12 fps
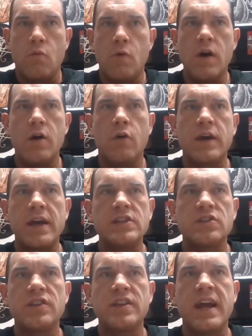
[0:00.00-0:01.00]
What? Okay,
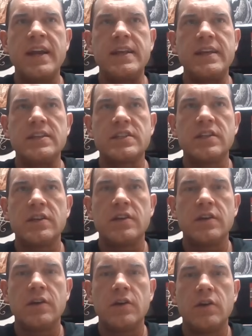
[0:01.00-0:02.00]
so in the nineties,
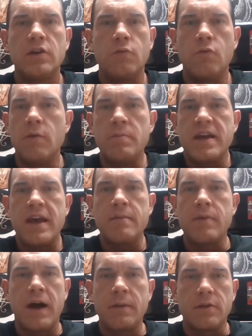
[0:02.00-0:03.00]
what
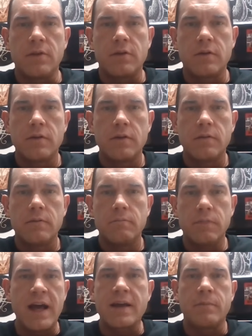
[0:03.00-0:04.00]
became popular?
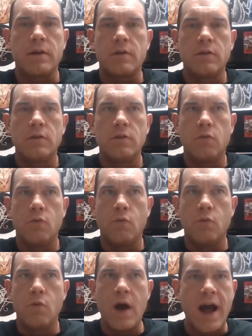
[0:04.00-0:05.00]
Black metal.
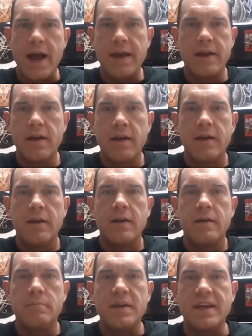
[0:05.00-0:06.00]
Why?
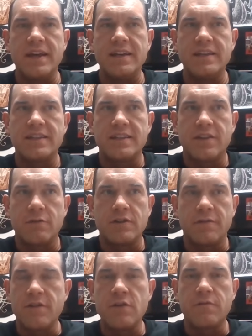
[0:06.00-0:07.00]
Because there
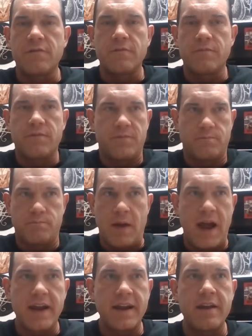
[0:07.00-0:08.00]
was a few
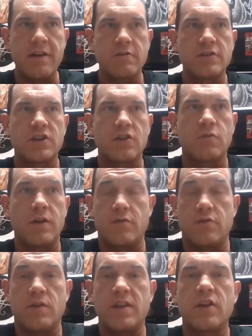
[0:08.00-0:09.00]
pioneers or, whatever
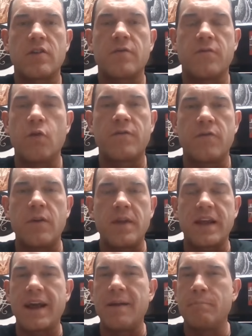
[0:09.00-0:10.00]
you're at the forefront
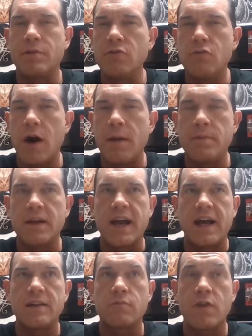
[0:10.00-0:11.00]
that kind of blew up and
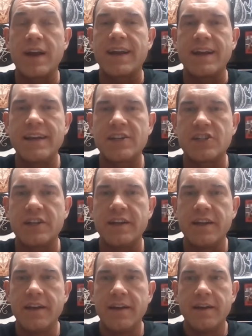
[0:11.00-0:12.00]
got recognition